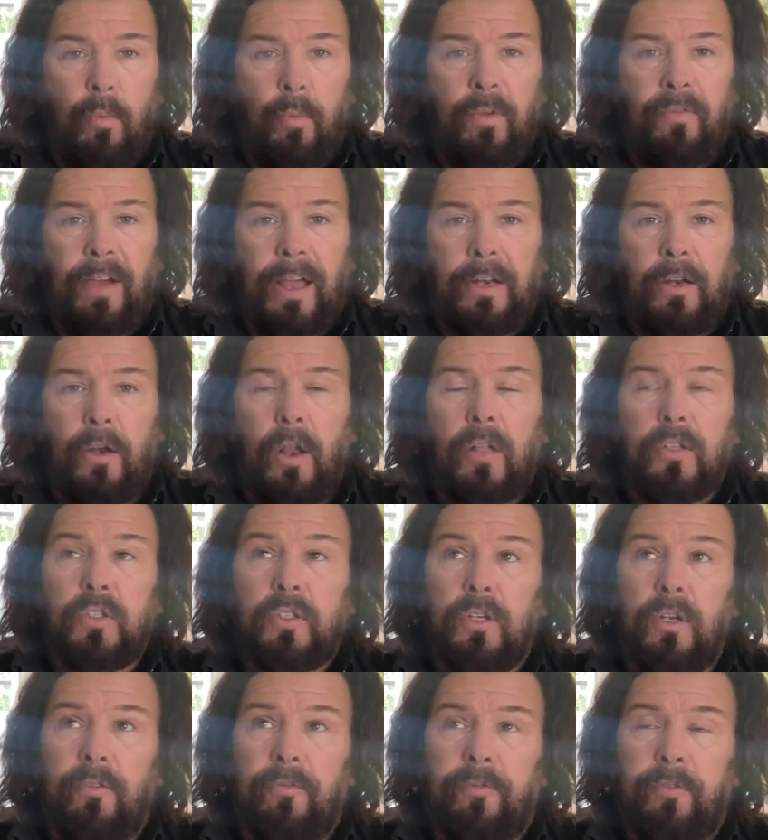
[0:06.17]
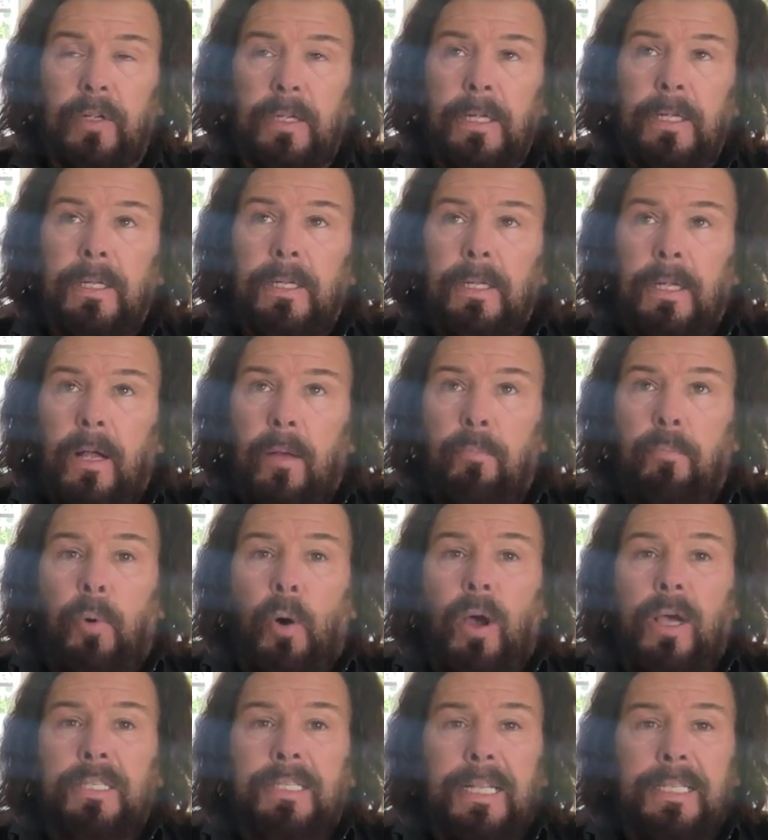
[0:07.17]
We've had lots of
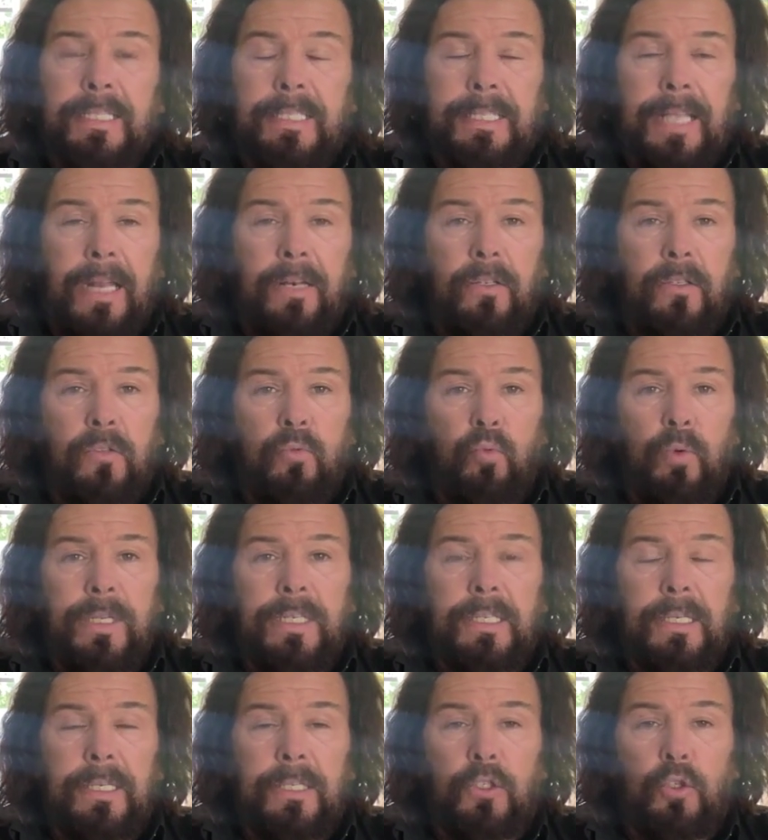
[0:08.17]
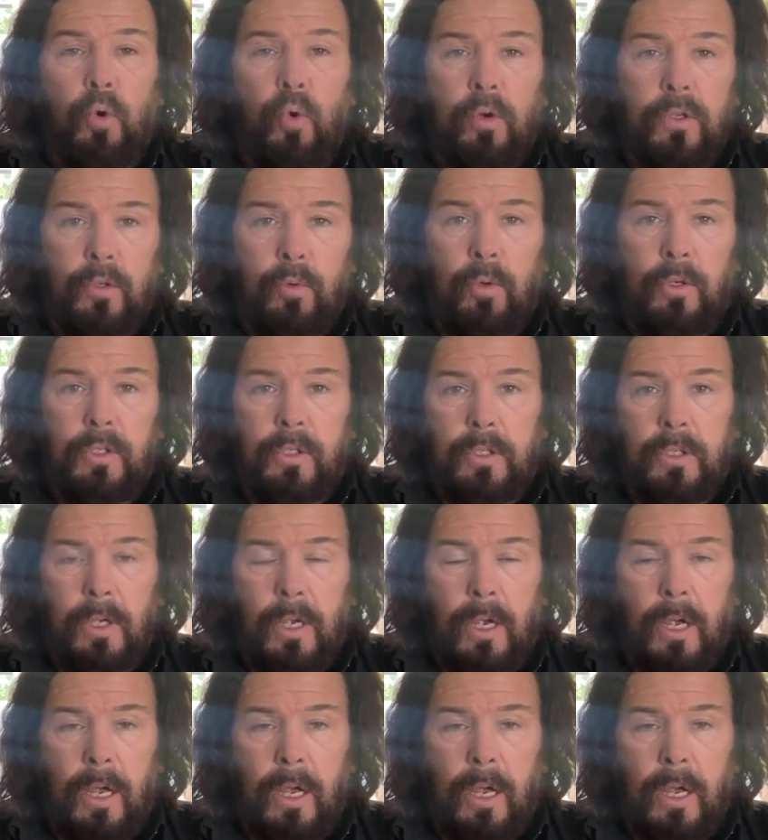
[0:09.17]
buyers and sellers recently talk to us